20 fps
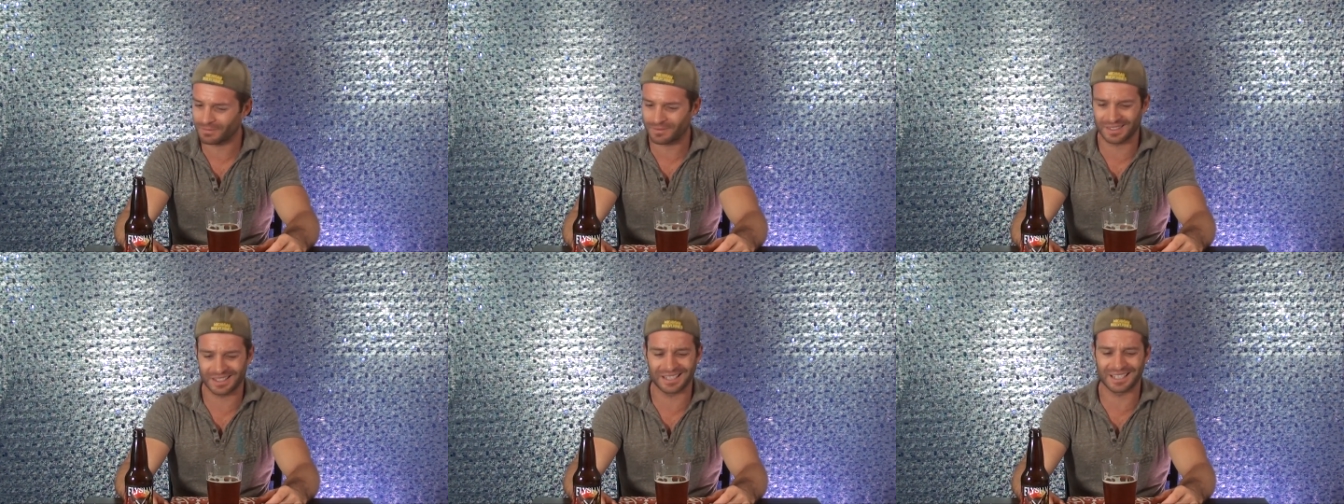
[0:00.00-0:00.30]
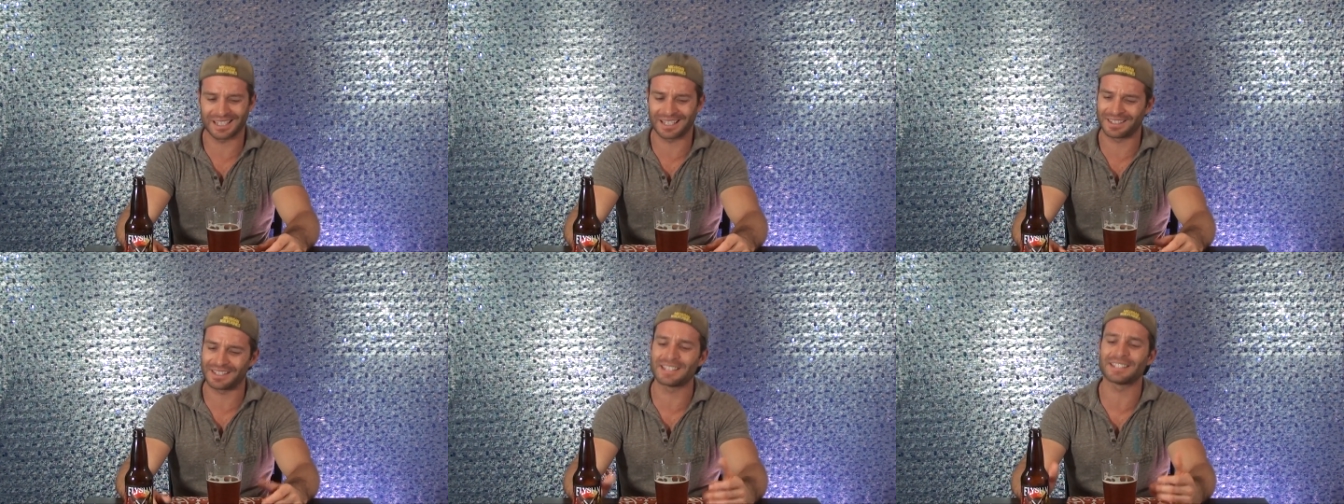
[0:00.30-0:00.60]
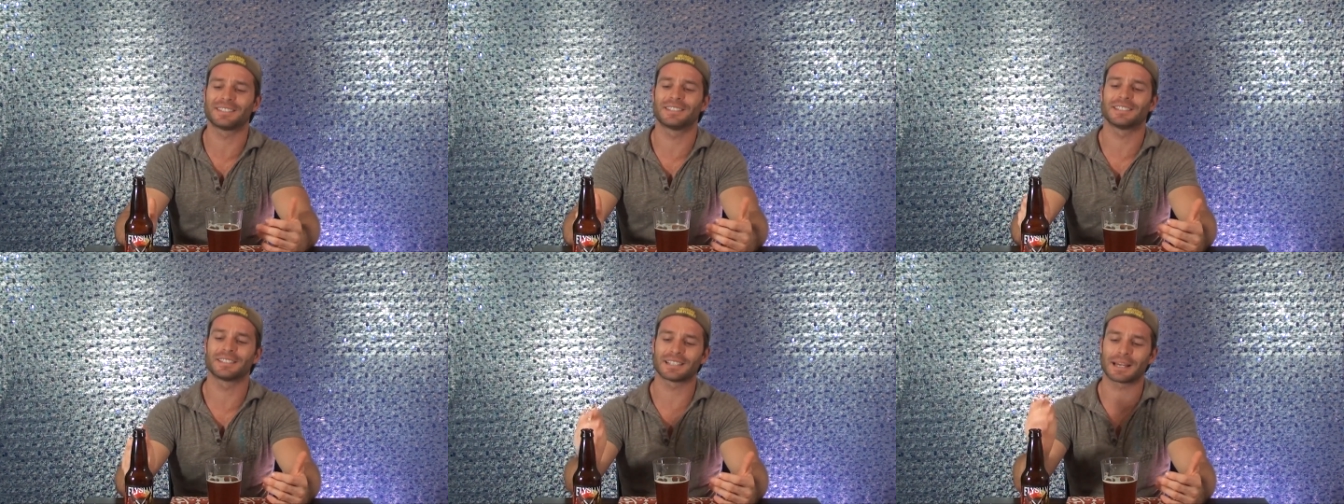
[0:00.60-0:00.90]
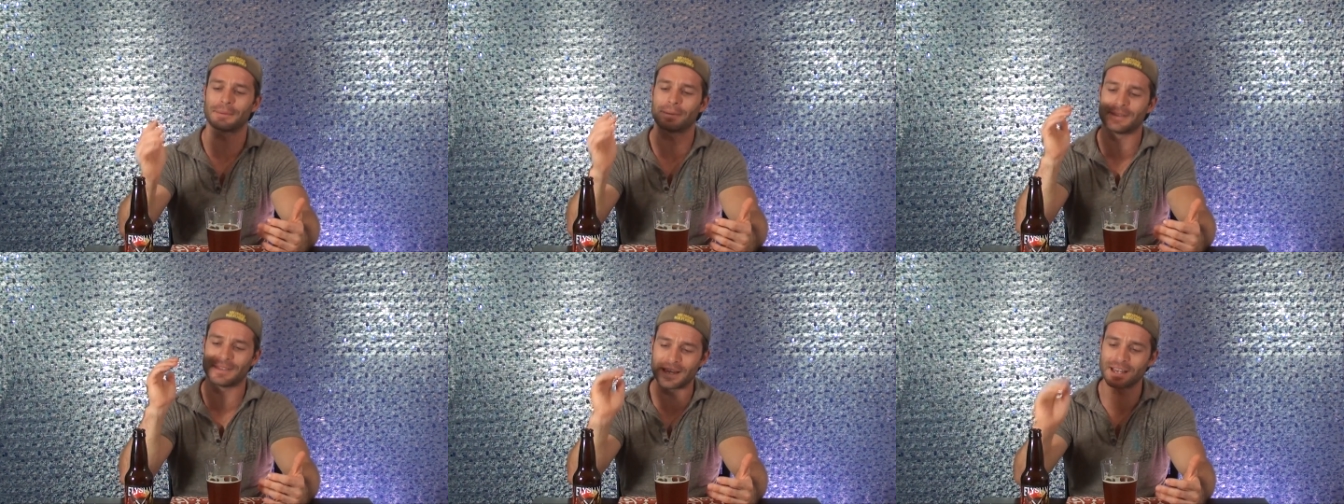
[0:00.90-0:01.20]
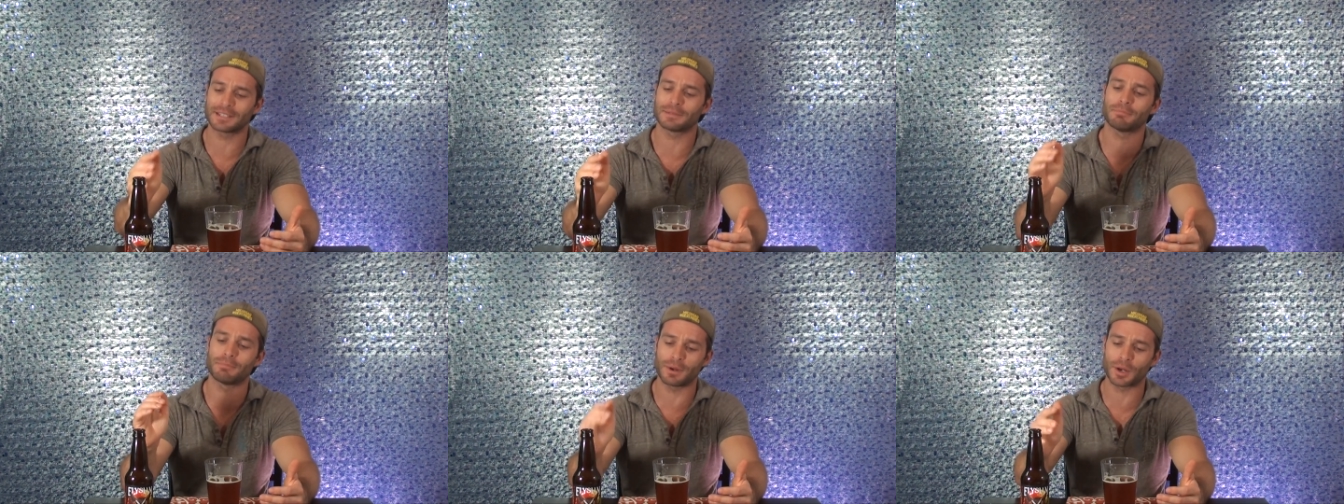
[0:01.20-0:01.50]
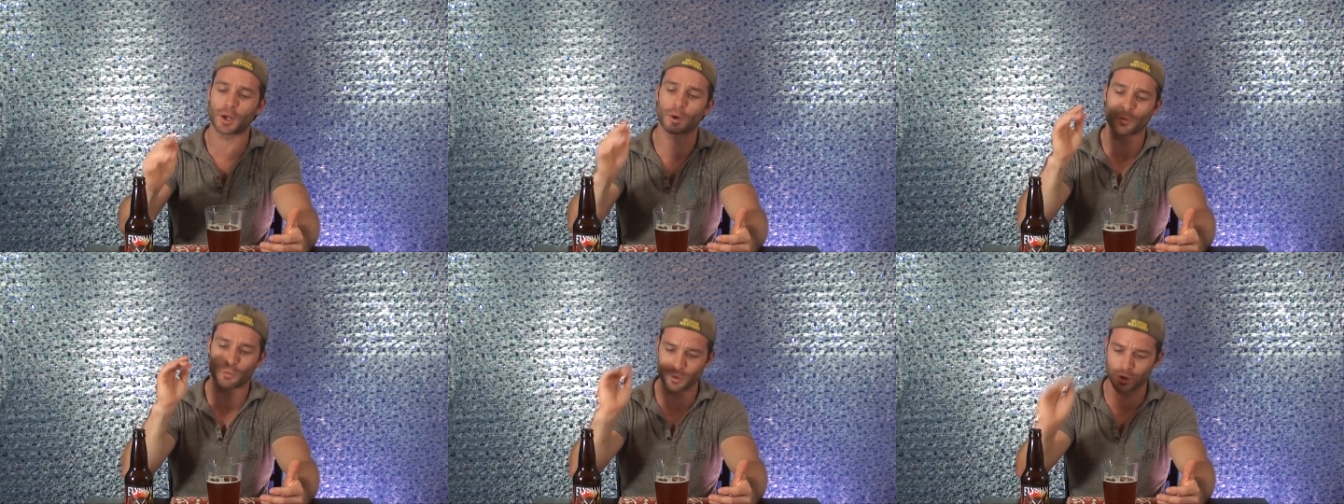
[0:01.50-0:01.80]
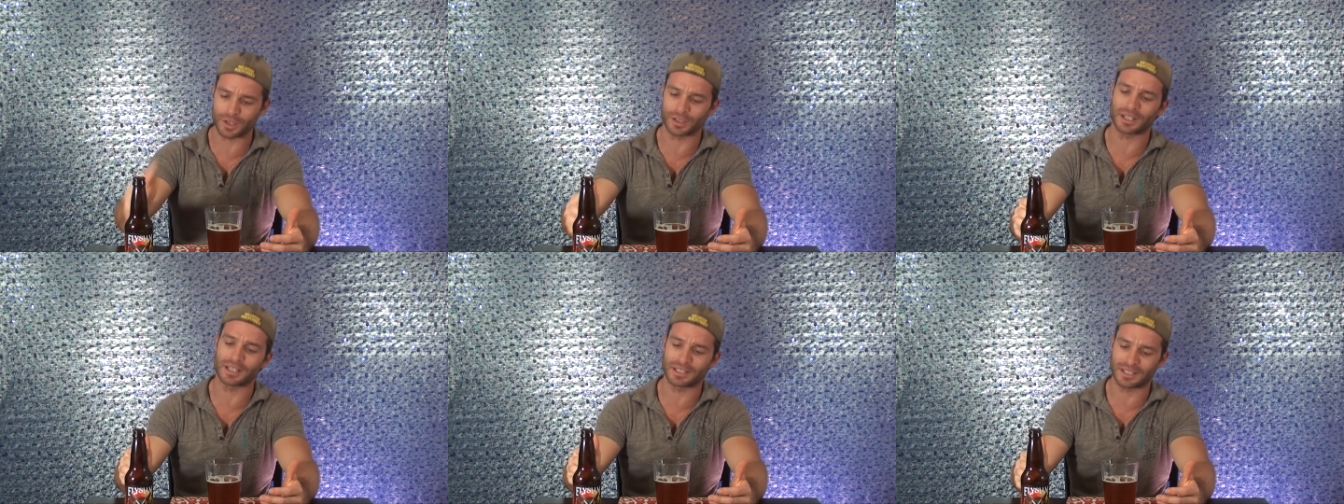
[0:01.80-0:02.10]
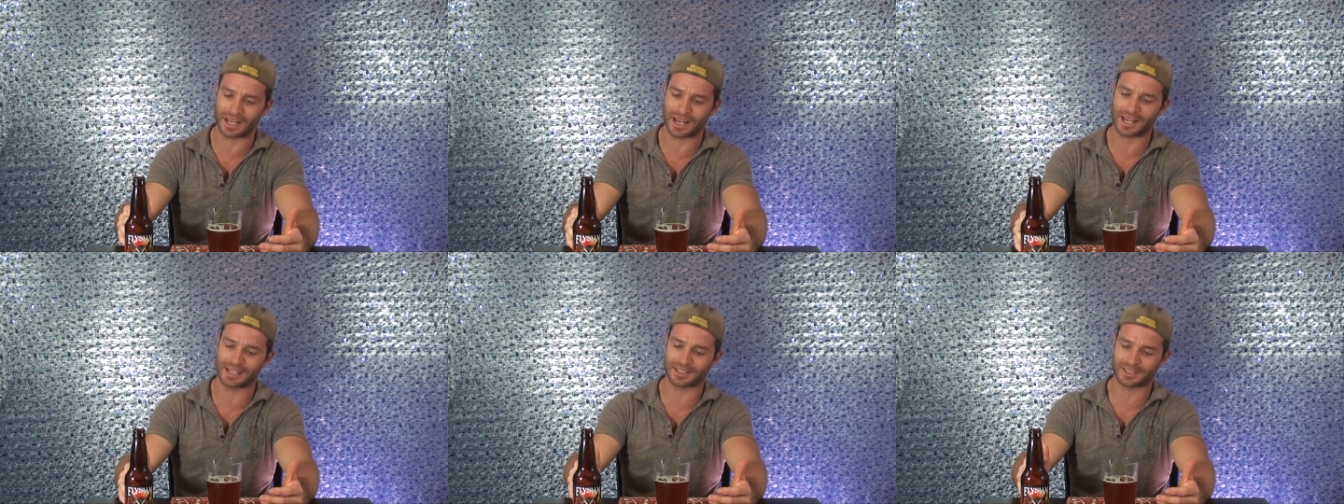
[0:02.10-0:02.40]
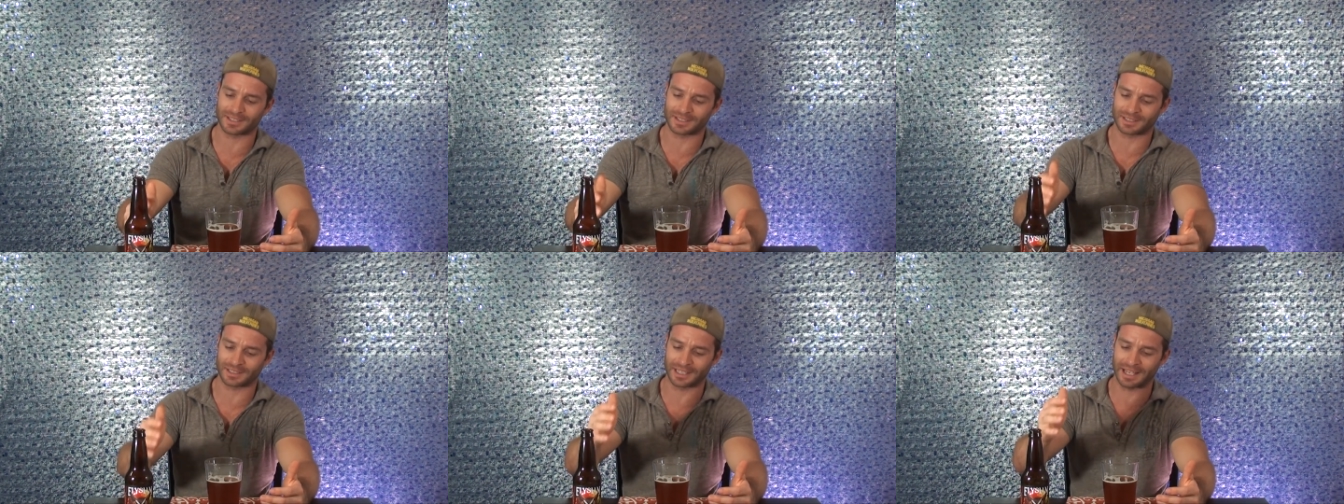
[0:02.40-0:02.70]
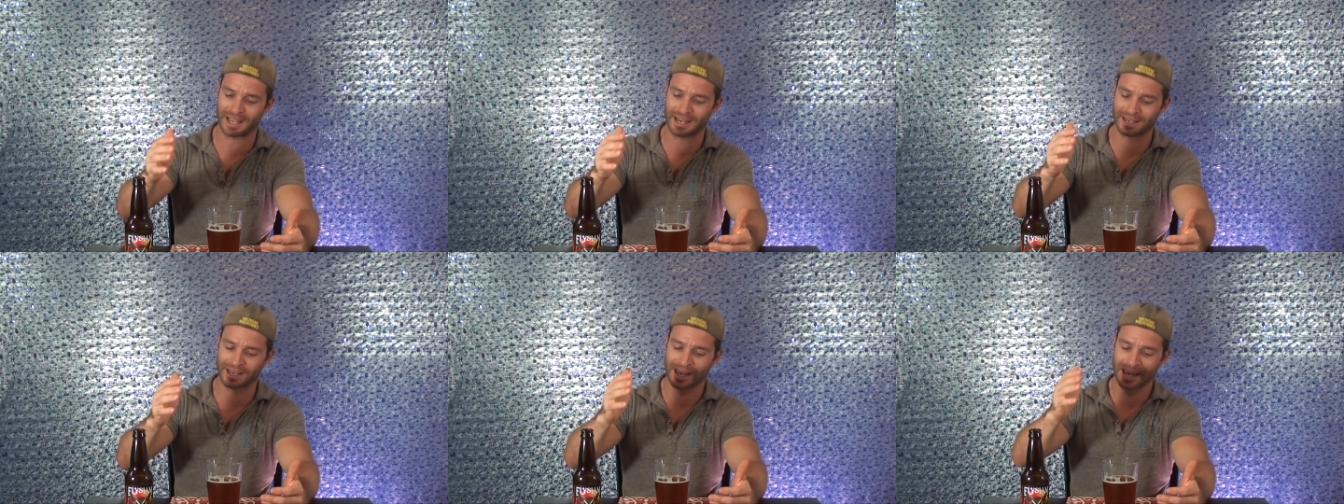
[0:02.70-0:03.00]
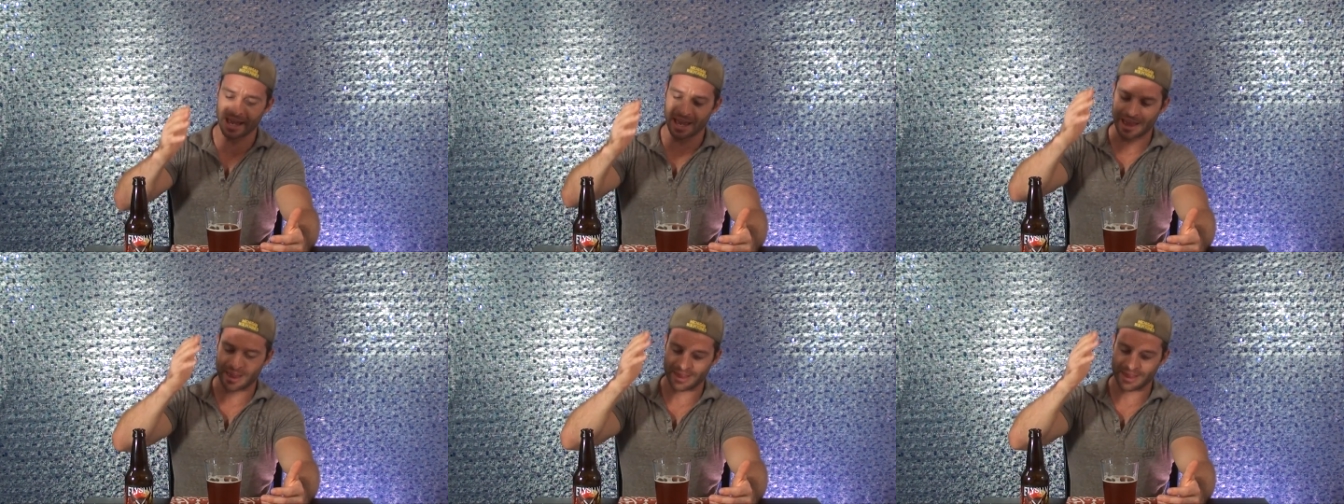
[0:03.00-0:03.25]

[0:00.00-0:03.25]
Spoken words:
this beer really tastes like